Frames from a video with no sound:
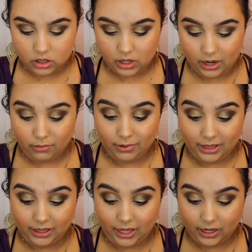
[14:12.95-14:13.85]
and I really
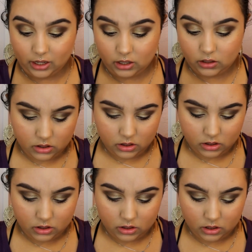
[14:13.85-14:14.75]
like it.
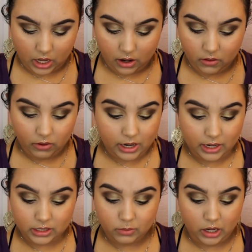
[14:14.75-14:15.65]
I don't know what it
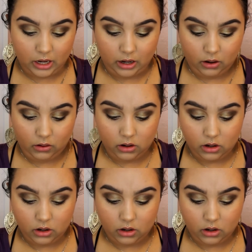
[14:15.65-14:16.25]
is about